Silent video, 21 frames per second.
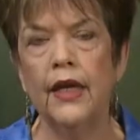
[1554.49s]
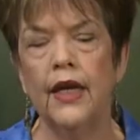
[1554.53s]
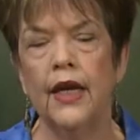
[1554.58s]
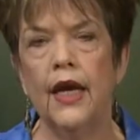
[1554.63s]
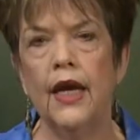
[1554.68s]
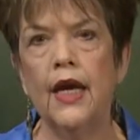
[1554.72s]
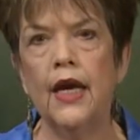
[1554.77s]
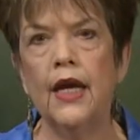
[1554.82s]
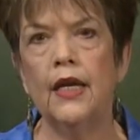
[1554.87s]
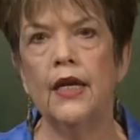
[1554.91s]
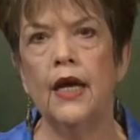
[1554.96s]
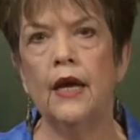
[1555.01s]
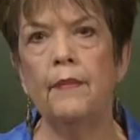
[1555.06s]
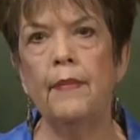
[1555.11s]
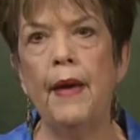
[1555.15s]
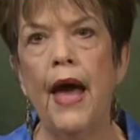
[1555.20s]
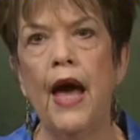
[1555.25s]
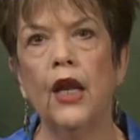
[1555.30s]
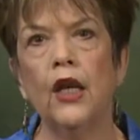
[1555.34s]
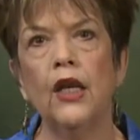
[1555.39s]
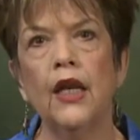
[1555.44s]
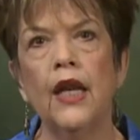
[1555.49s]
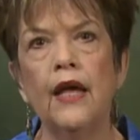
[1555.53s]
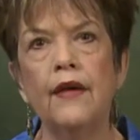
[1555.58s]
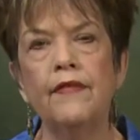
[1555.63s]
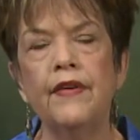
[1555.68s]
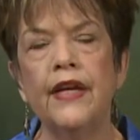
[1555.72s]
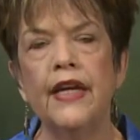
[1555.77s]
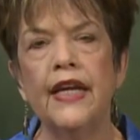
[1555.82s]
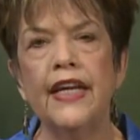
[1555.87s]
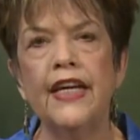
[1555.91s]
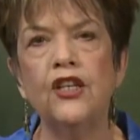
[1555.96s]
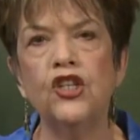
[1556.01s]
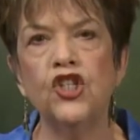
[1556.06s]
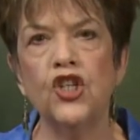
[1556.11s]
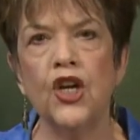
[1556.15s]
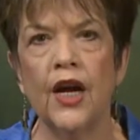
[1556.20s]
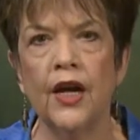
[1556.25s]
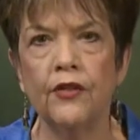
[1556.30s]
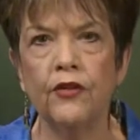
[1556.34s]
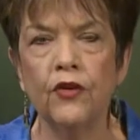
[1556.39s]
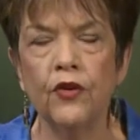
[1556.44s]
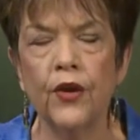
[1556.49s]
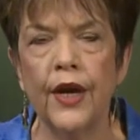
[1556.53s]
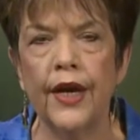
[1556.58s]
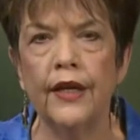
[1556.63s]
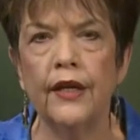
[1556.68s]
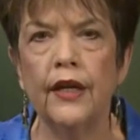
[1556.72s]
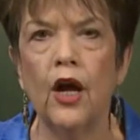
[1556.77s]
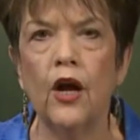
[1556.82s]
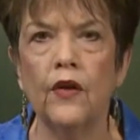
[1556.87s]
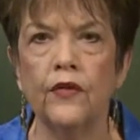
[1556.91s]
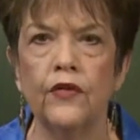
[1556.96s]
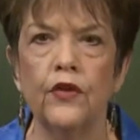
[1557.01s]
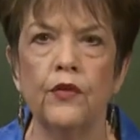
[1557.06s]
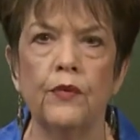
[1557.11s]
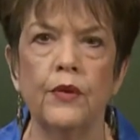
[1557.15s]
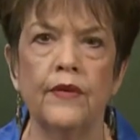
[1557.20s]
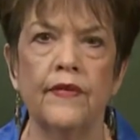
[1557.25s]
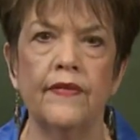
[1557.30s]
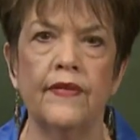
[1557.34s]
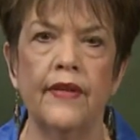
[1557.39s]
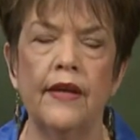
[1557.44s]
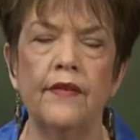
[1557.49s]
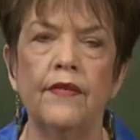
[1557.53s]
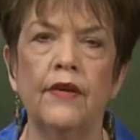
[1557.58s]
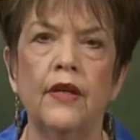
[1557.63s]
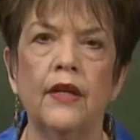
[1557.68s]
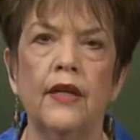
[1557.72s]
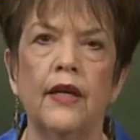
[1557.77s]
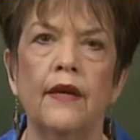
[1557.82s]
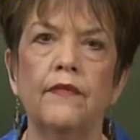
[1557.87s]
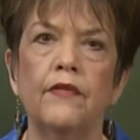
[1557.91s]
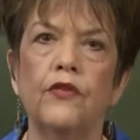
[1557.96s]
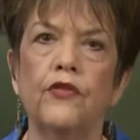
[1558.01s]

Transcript: and about loving each other and also receiving love.